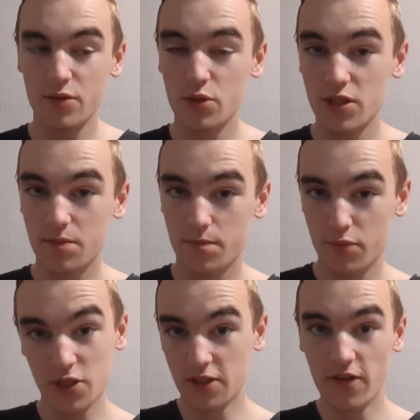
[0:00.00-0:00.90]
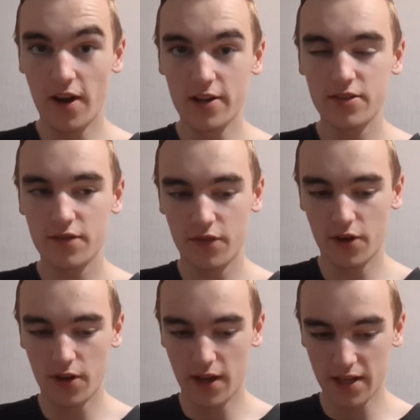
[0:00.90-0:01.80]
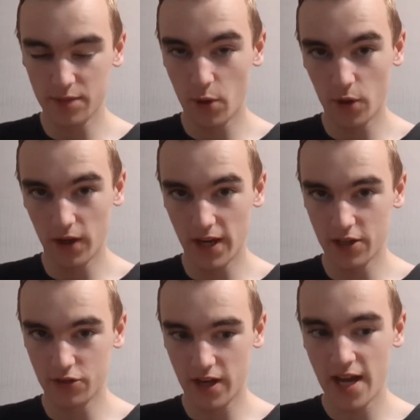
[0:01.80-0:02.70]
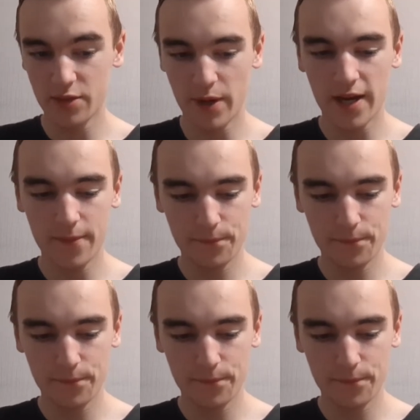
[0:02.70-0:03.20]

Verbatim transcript: which is pretty fast for a small electric hatchback.